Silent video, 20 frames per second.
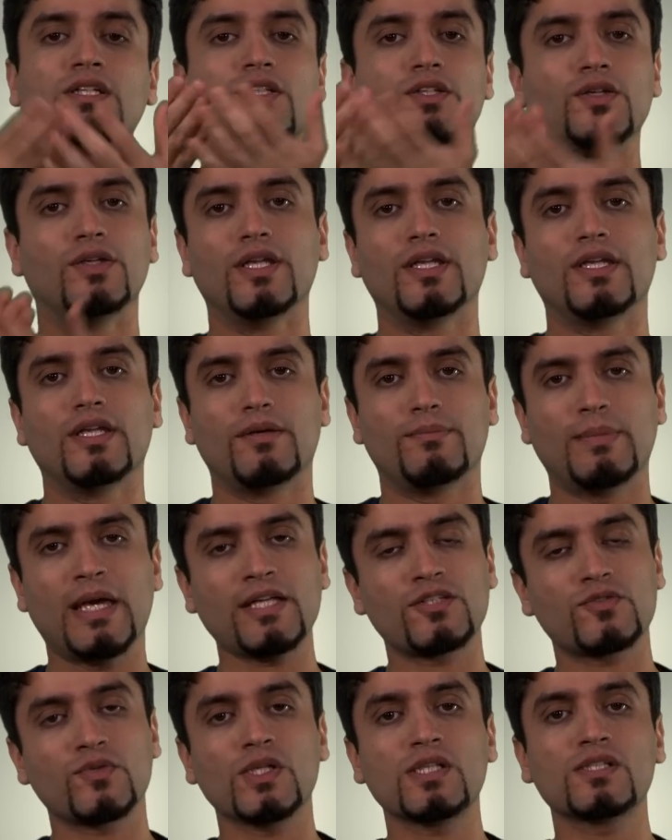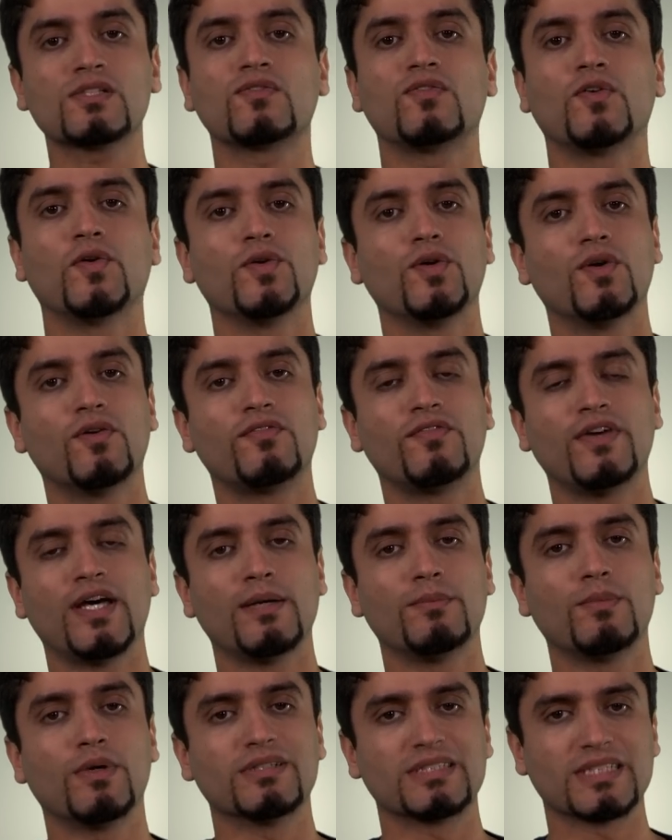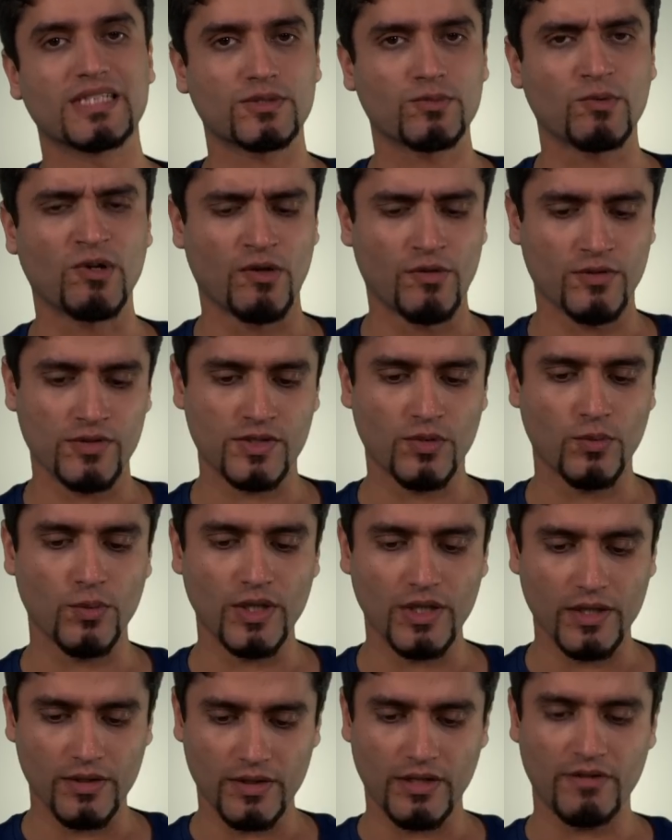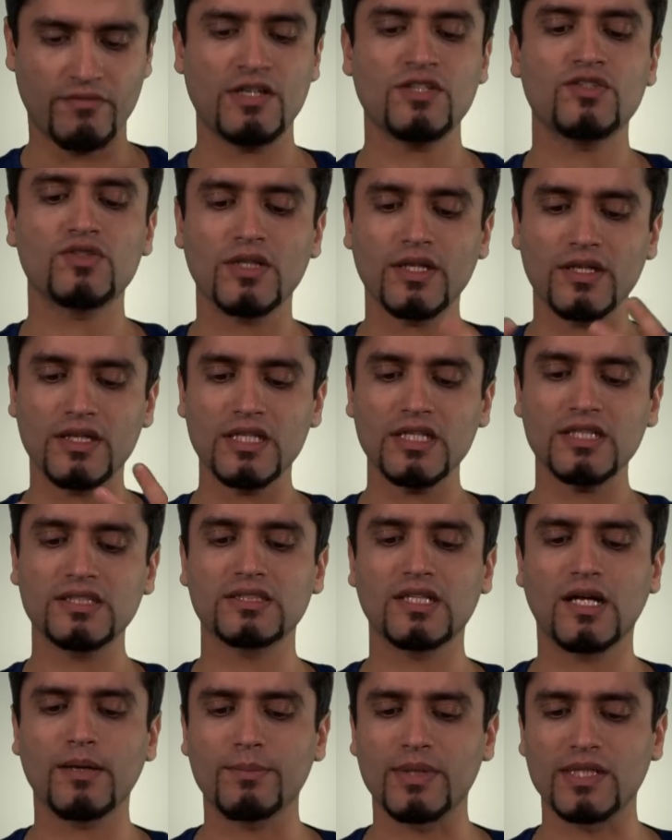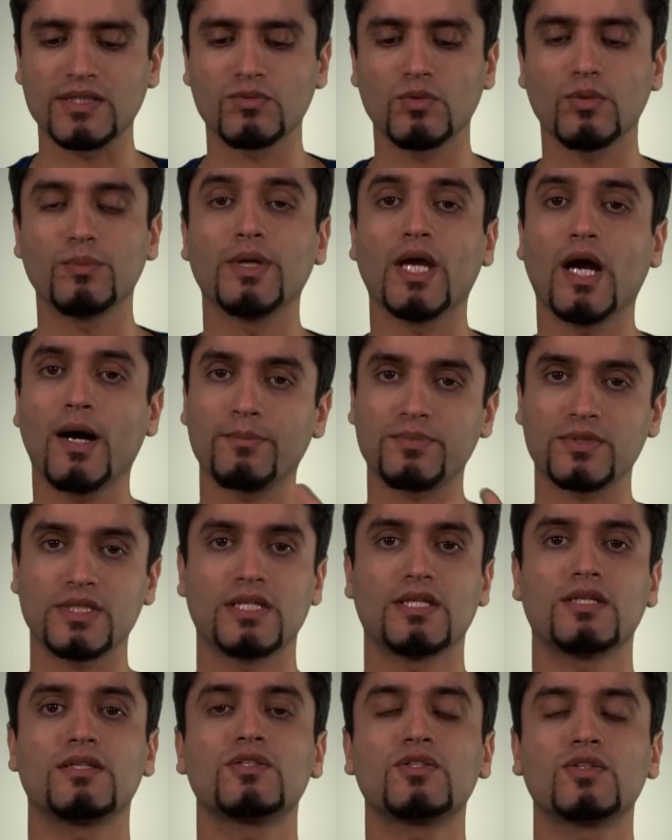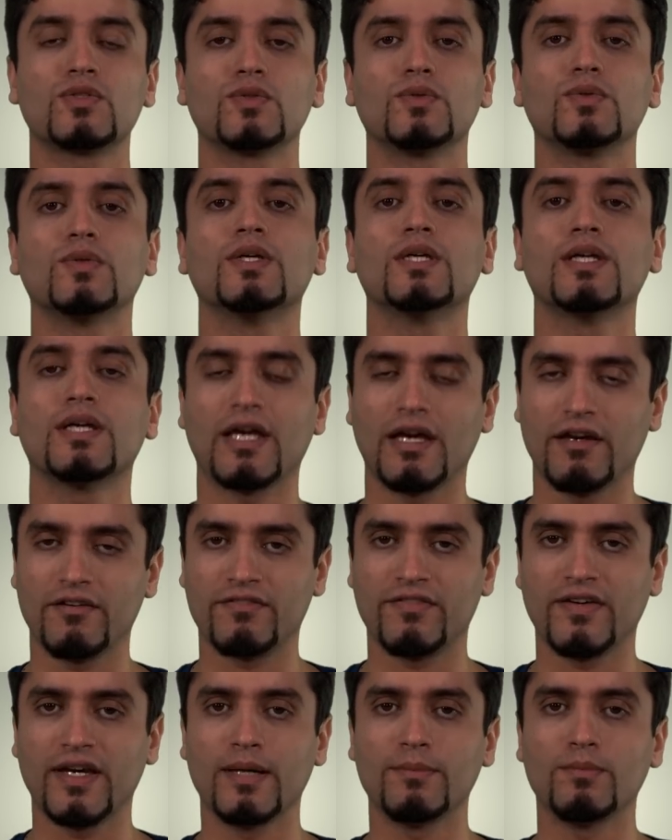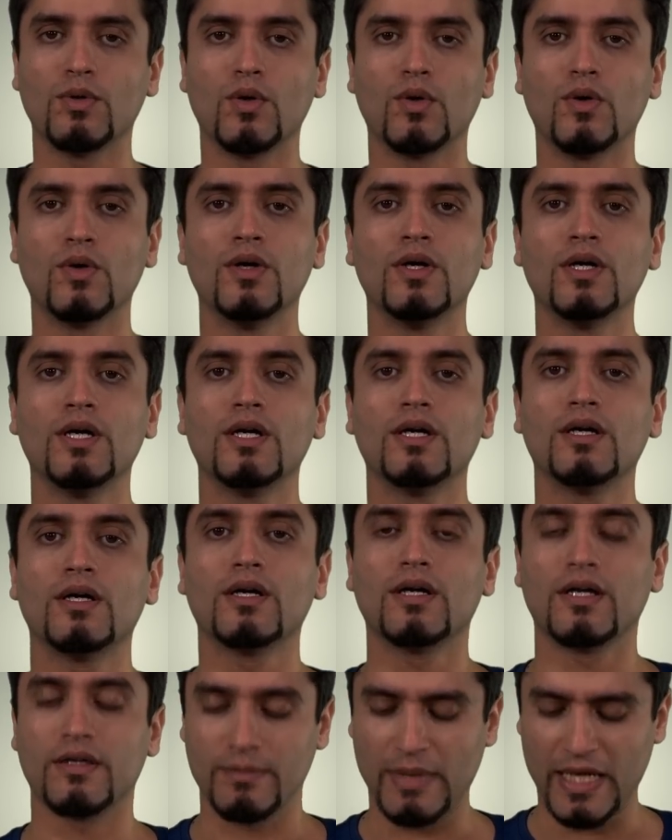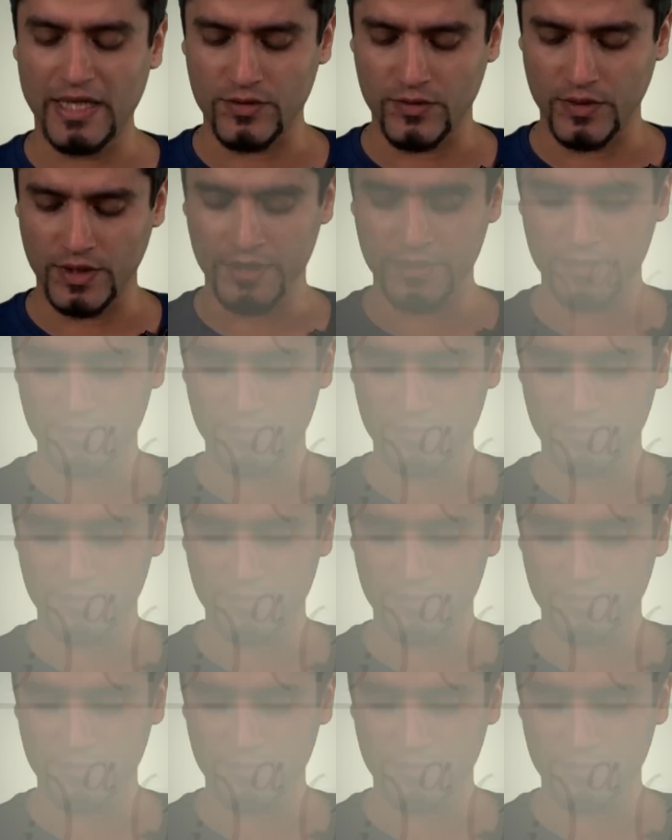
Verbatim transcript: You need a matrix for your Fairmonts as well. So we eventually these numbers will be updated to a Fairmont matrix.